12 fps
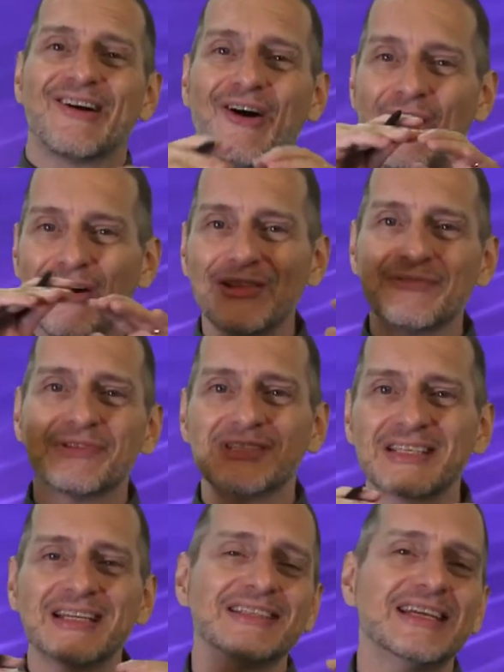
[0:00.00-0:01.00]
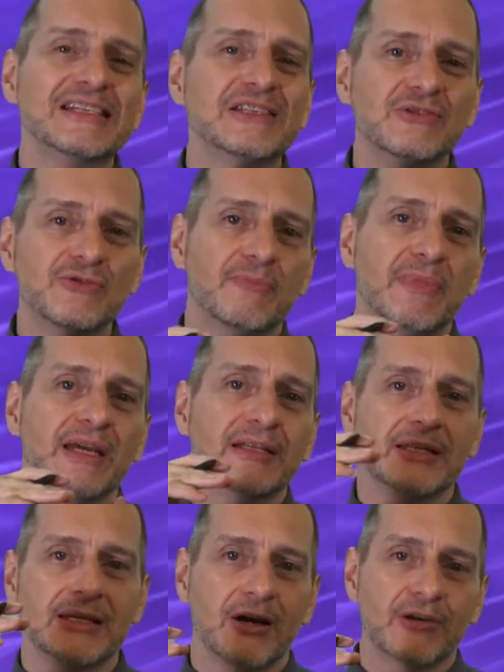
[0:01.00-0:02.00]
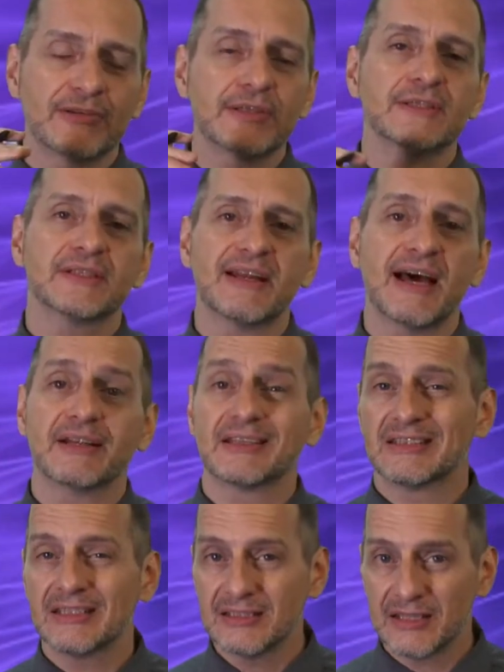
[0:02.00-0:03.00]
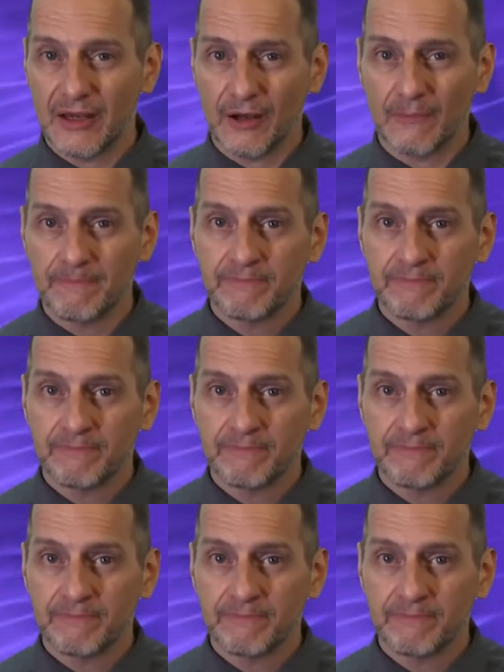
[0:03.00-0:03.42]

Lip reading: All of the citations you've made are listed out in detail.